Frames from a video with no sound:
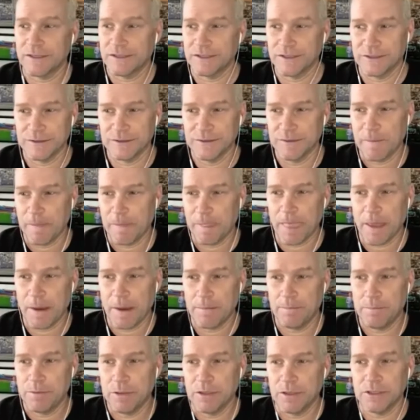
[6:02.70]
to
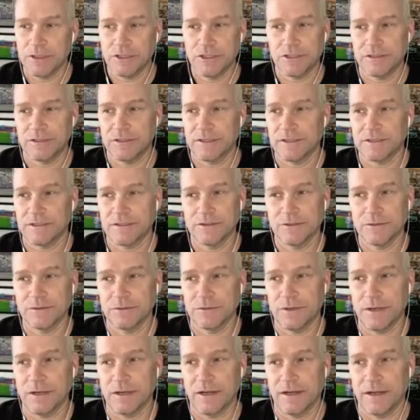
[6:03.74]
push this
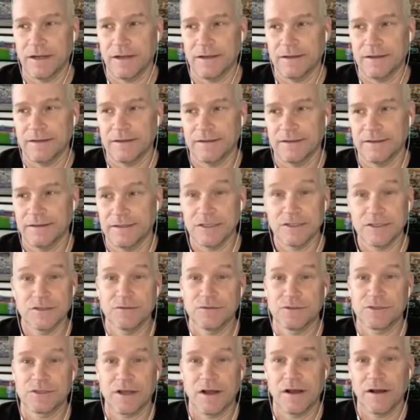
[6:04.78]
new uh, these
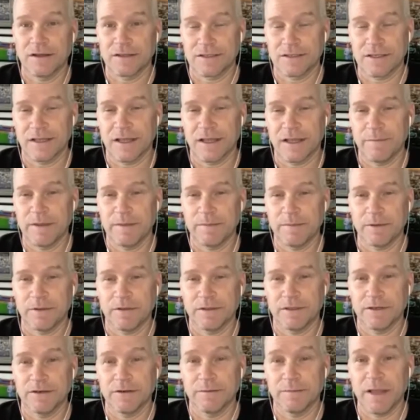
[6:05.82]
new songs and let
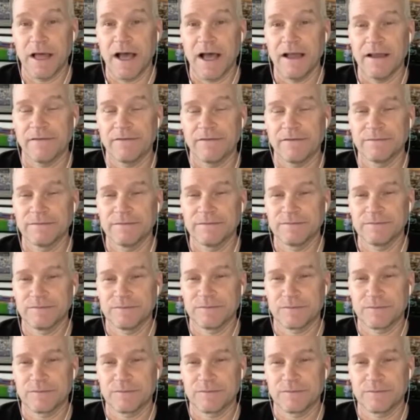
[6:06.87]
people hear them live. Yeah.